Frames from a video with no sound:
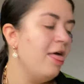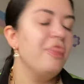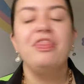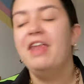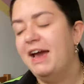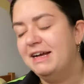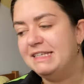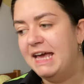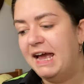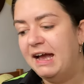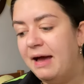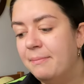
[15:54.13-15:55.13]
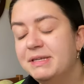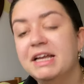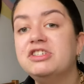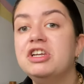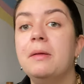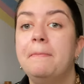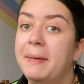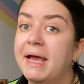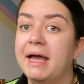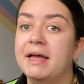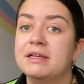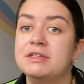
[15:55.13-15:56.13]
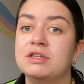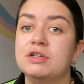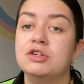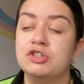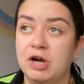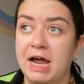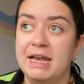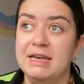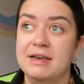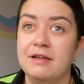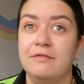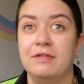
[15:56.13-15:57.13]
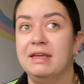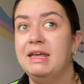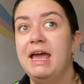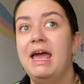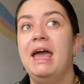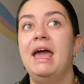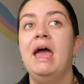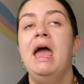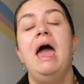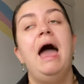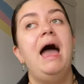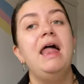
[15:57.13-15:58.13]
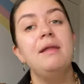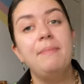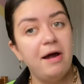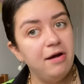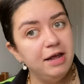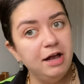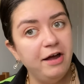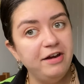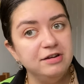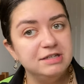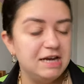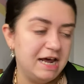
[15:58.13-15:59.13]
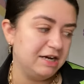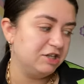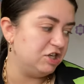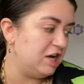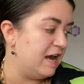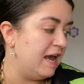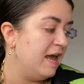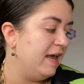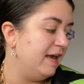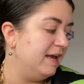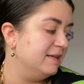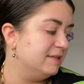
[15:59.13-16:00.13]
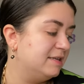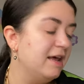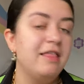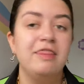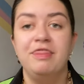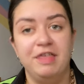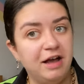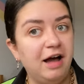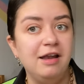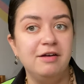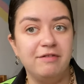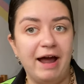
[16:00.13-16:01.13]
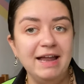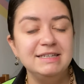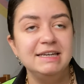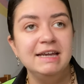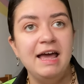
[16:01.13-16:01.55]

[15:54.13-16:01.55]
The next thing, and potentially the biggest trend of the year and apparently going on to next year, is the colour red.